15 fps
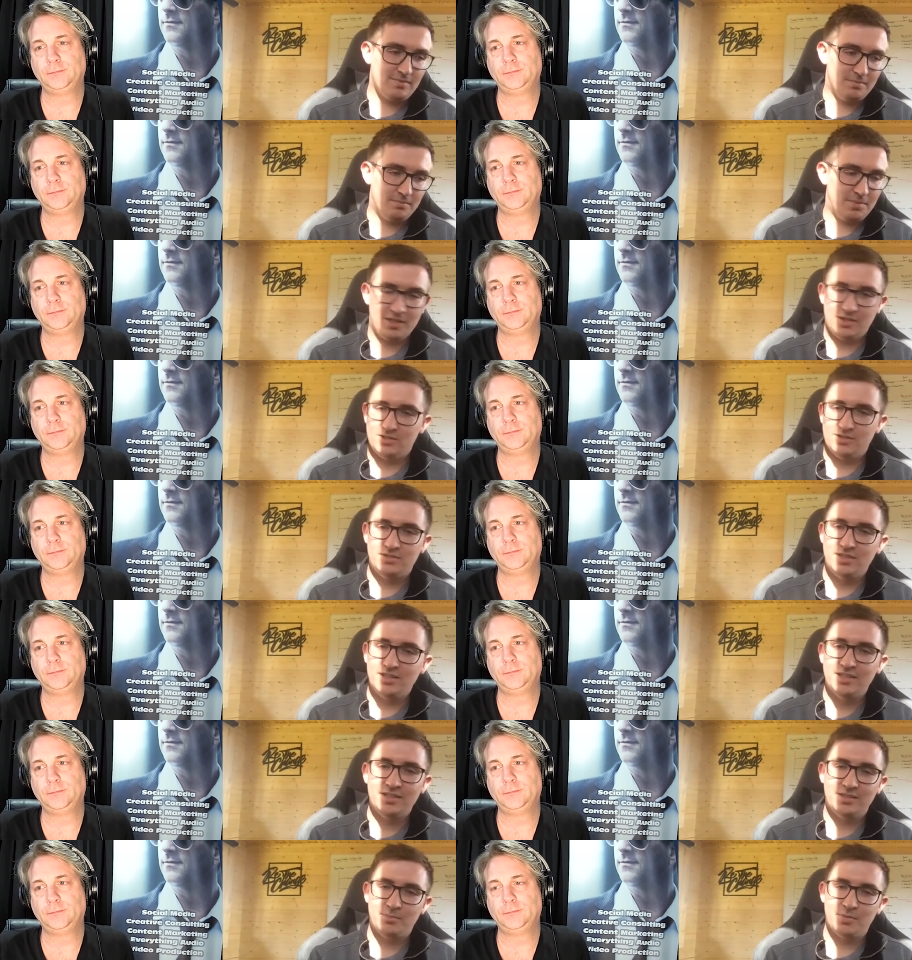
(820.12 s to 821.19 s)
Speaker 1: because you
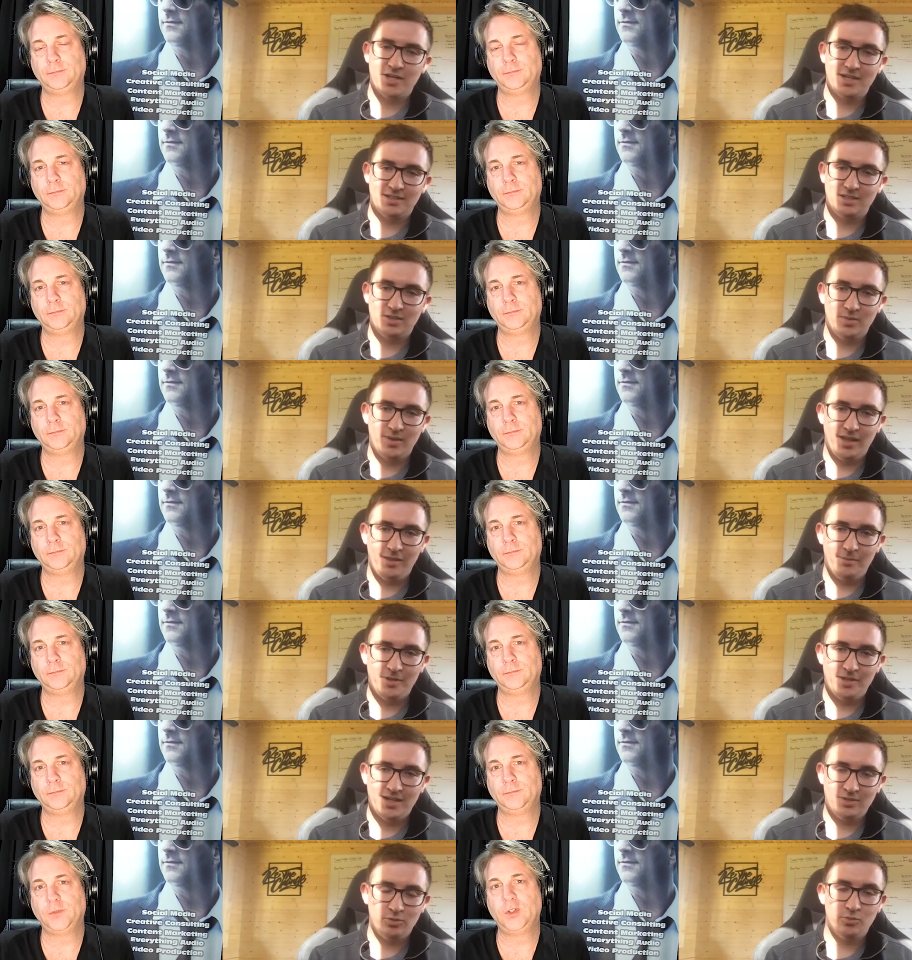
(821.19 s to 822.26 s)
need the practical element.
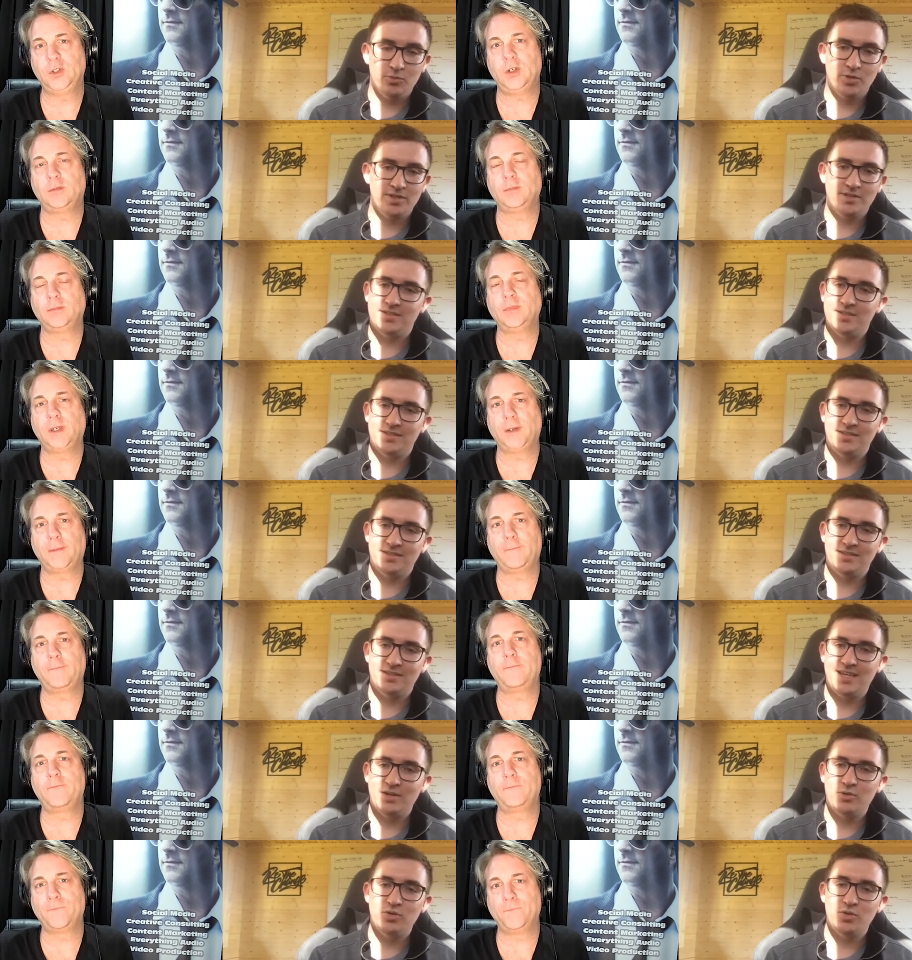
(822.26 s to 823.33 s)
I don't sure. want to yeah.
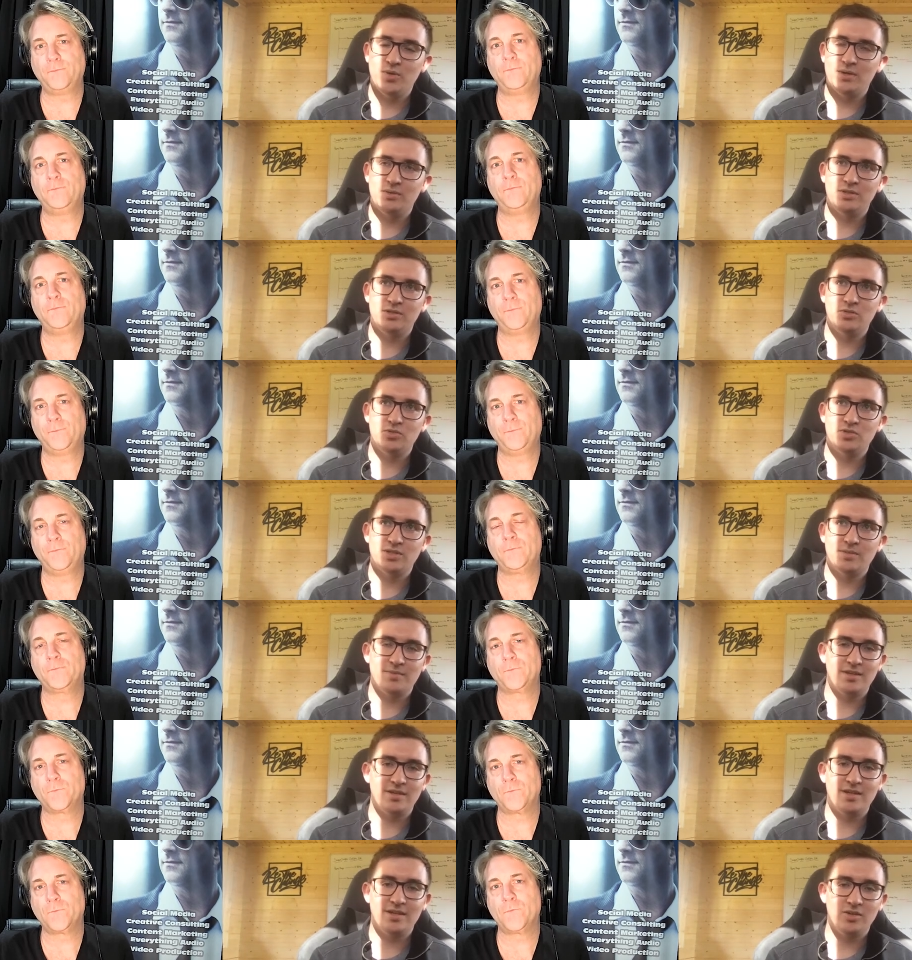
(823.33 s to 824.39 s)
tell you how to do
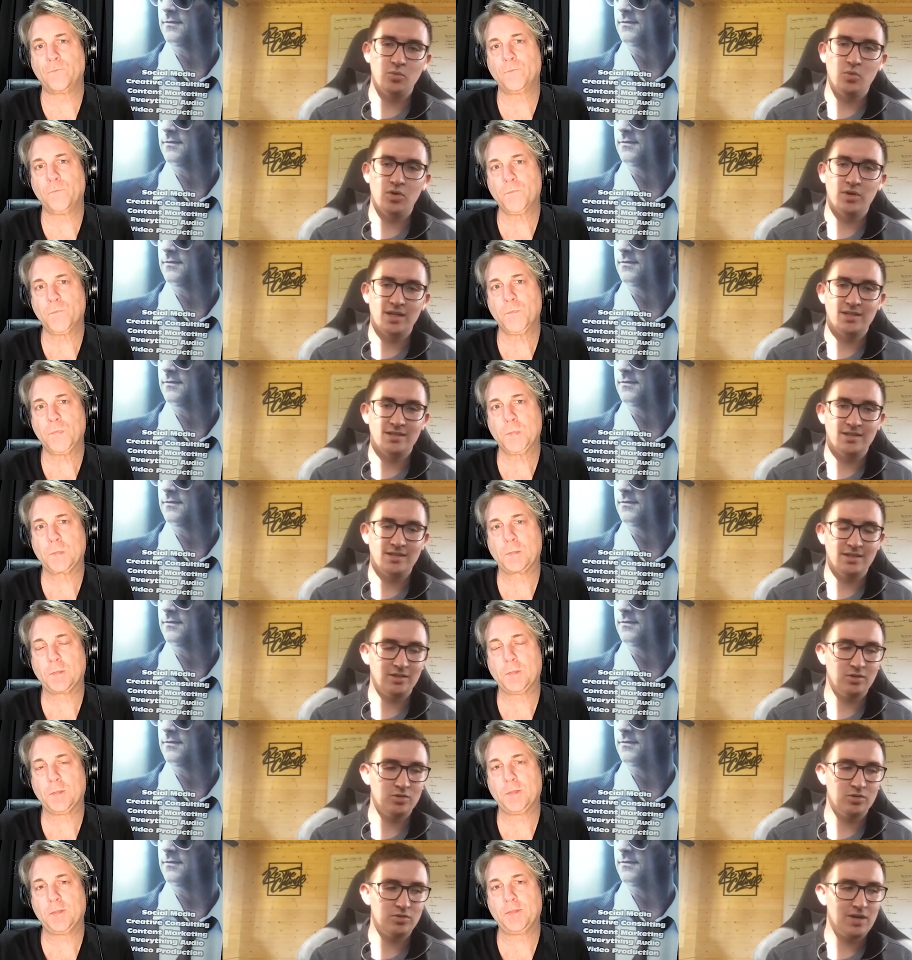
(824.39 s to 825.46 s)
something, and you walk into it and
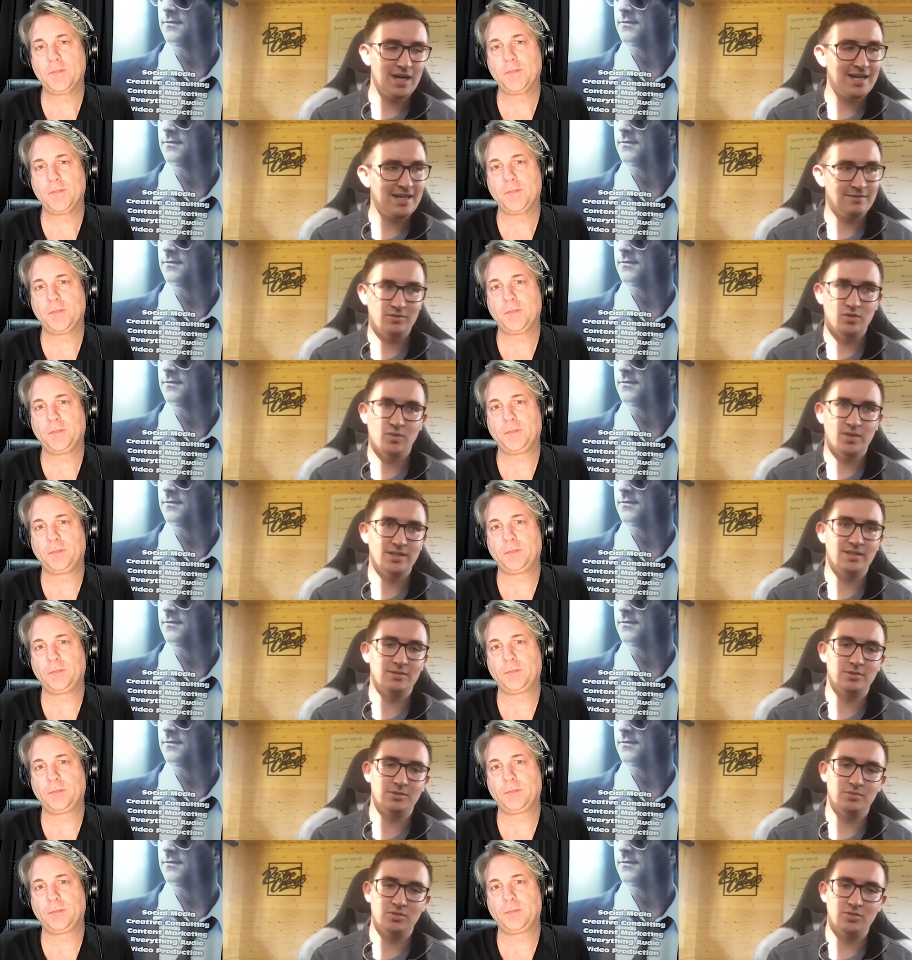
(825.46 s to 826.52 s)
go, "I have no idea
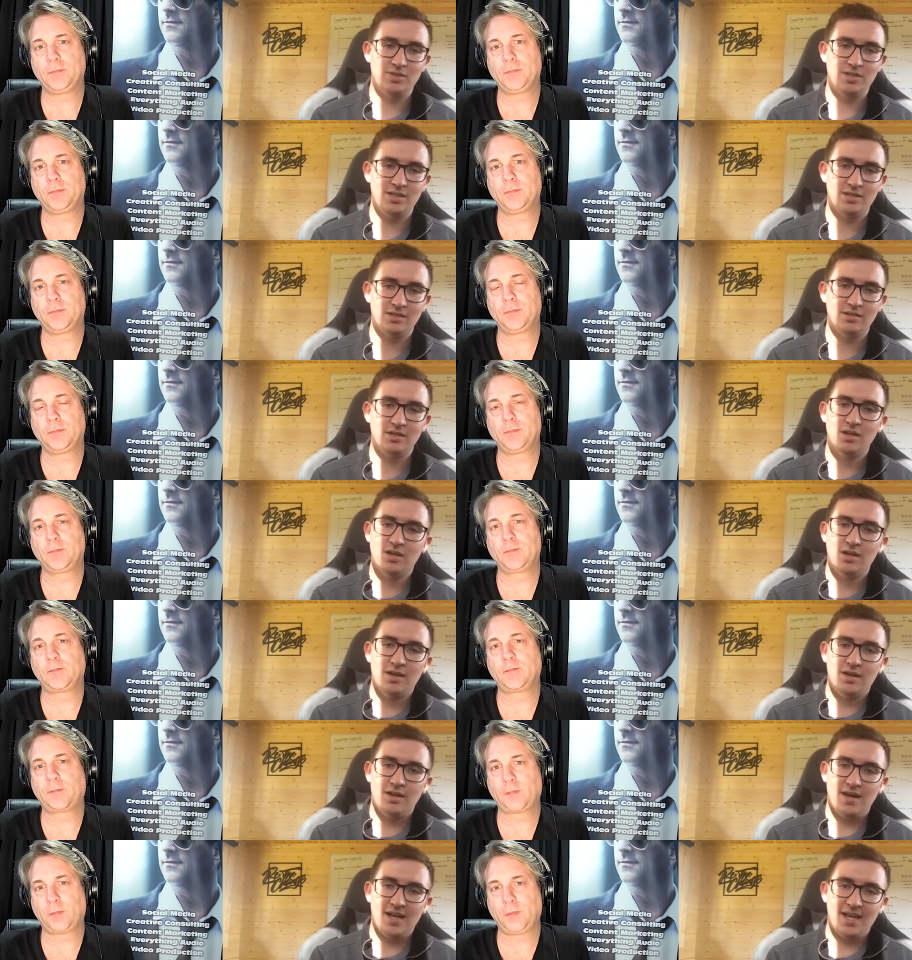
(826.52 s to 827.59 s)
what I'm doing here."
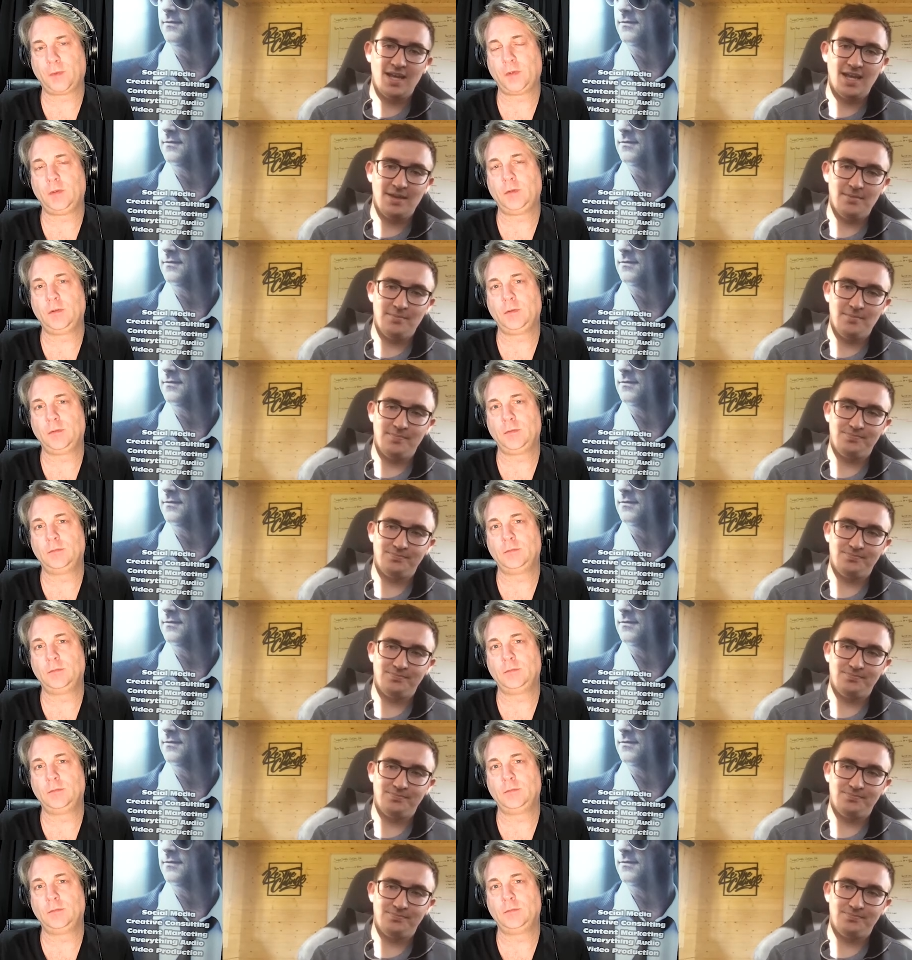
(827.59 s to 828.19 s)
Um,